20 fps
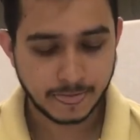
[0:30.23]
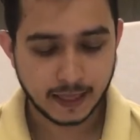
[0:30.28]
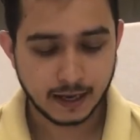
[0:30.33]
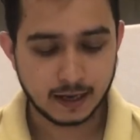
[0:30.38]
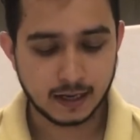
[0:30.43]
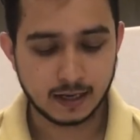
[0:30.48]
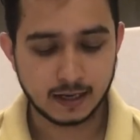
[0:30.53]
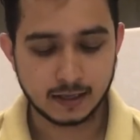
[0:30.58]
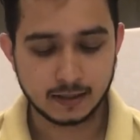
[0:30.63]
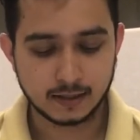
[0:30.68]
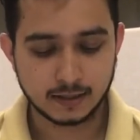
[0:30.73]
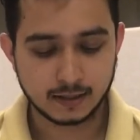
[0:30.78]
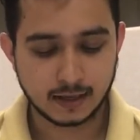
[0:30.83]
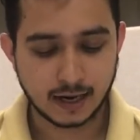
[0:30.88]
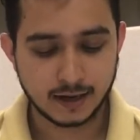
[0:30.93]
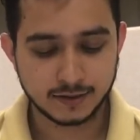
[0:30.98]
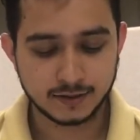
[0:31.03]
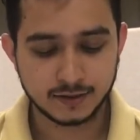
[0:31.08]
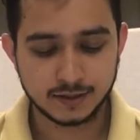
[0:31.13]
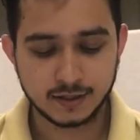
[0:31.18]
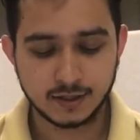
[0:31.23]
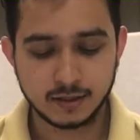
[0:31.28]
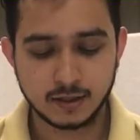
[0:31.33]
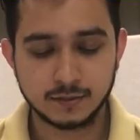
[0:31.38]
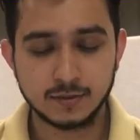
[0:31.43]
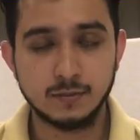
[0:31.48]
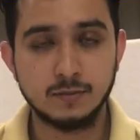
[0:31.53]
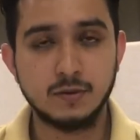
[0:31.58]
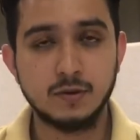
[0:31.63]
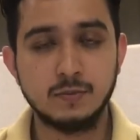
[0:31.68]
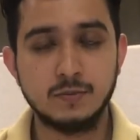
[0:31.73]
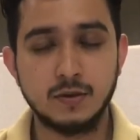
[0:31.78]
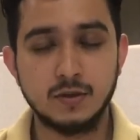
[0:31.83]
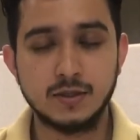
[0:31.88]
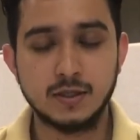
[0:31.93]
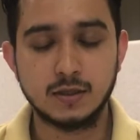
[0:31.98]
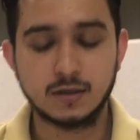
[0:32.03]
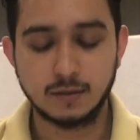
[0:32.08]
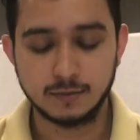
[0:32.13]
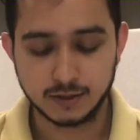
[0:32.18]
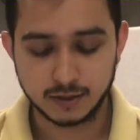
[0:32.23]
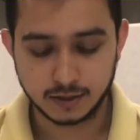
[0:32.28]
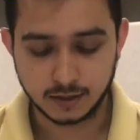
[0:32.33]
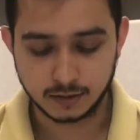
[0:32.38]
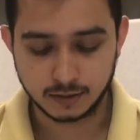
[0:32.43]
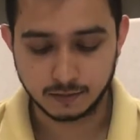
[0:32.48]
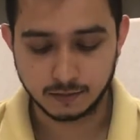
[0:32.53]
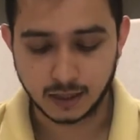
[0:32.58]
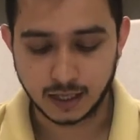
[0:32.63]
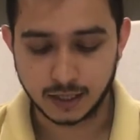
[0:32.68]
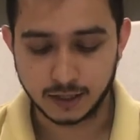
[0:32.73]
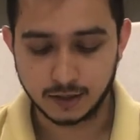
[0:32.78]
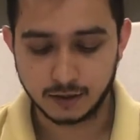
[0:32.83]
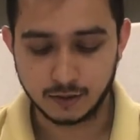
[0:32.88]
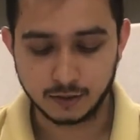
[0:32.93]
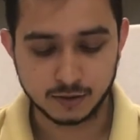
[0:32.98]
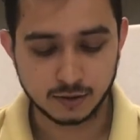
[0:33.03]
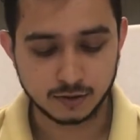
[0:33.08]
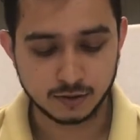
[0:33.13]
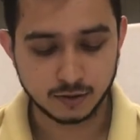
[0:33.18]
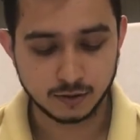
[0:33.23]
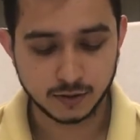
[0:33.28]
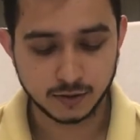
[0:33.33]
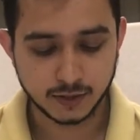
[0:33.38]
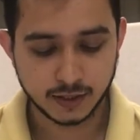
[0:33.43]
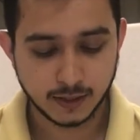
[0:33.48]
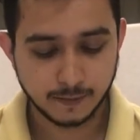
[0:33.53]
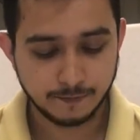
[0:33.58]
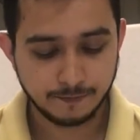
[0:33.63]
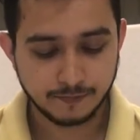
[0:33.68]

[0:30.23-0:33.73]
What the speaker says: and characteristics of the monopolistic competition by Roshan Chaudhary,